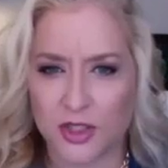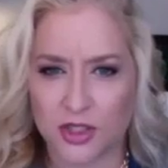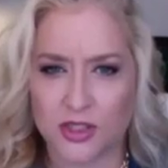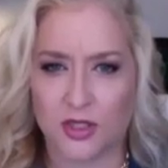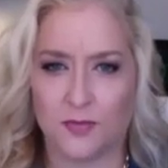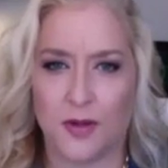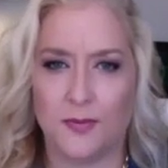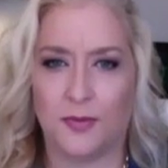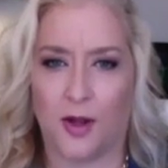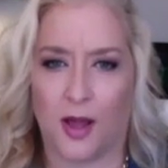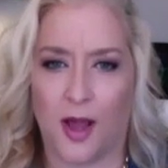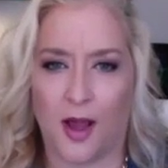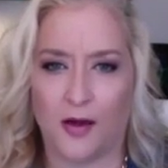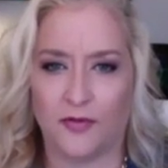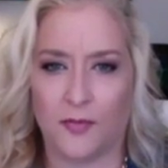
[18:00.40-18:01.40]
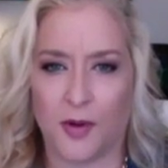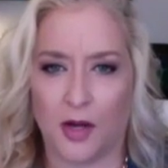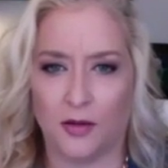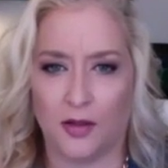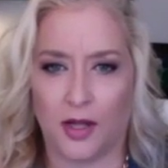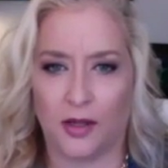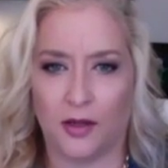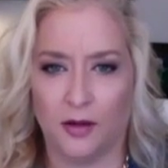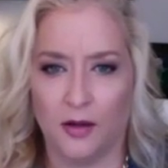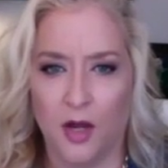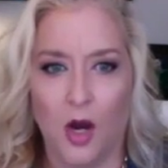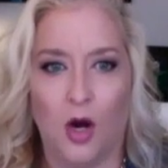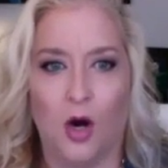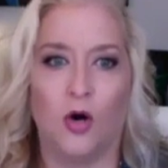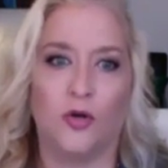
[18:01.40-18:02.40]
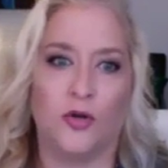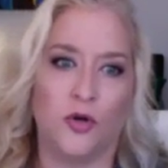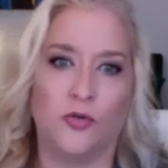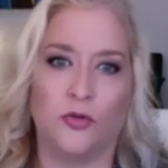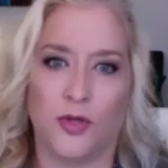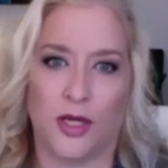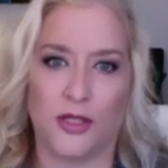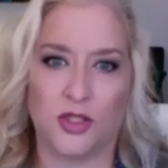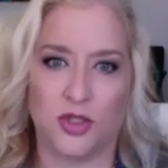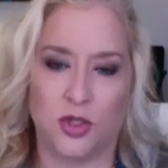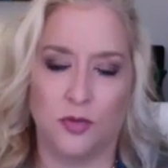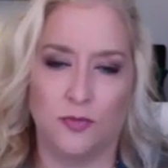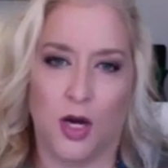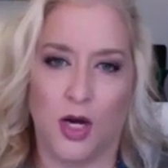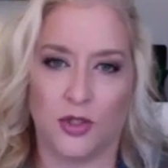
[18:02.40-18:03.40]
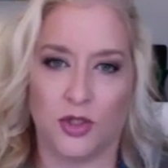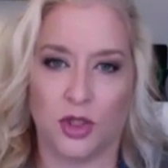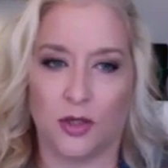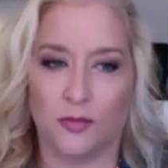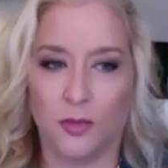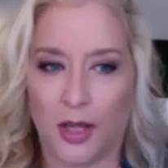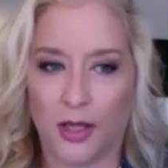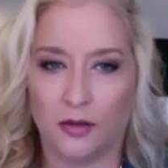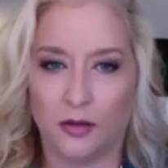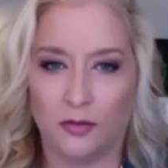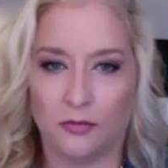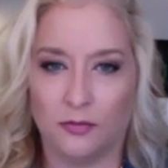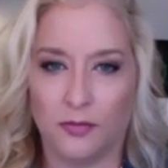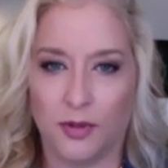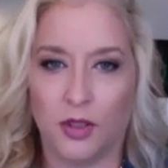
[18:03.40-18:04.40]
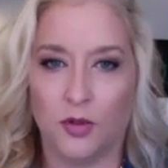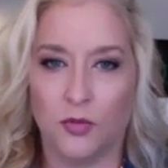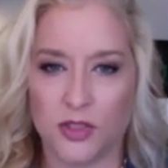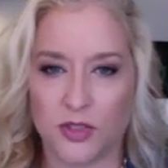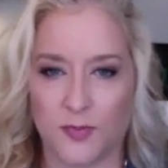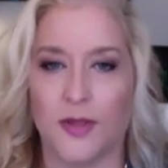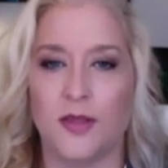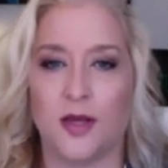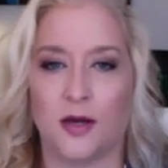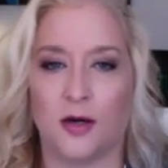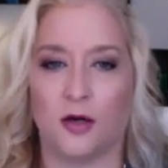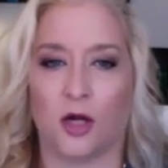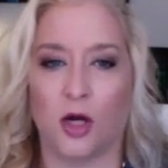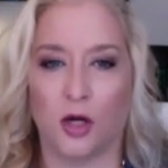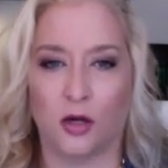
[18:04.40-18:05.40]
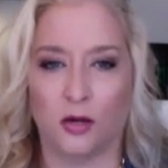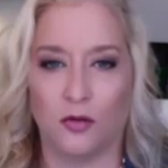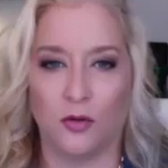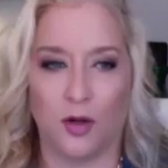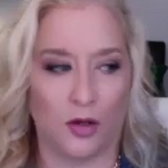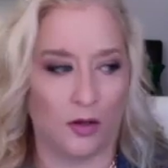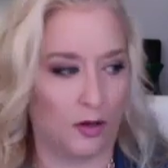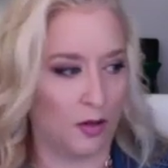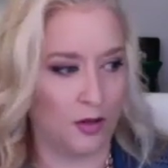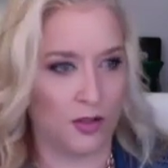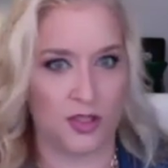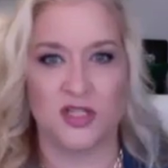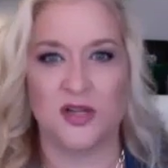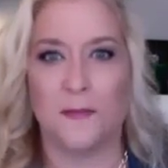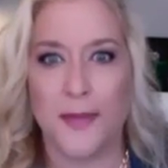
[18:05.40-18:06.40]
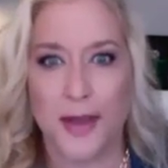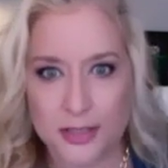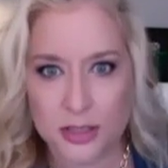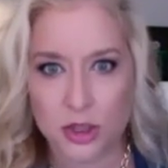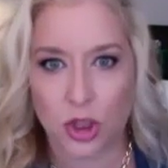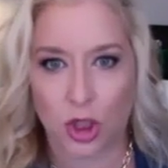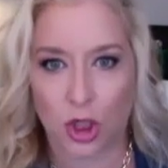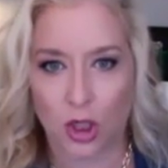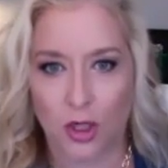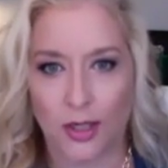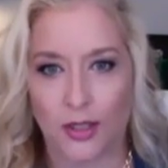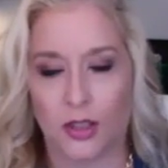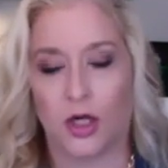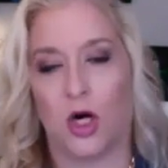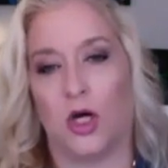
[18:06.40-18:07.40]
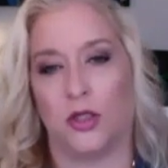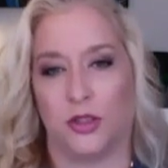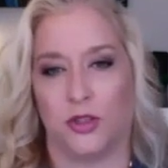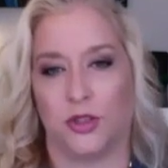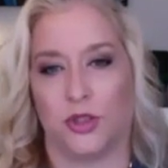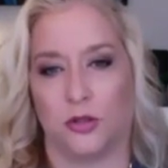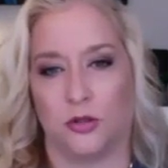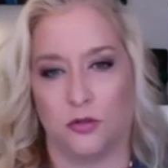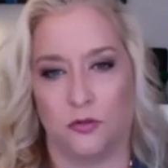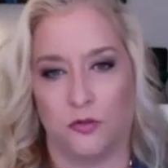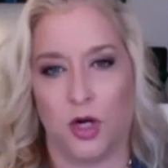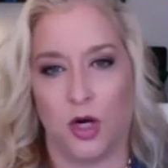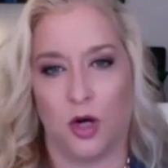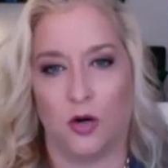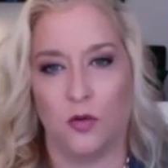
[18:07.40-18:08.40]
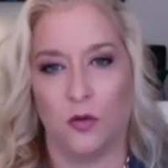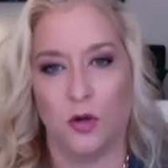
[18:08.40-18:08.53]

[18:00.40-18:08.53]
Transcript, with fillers: that people have about like oh you that's too much and i'm like but you would spend that on a on a semester at a college you yeah. know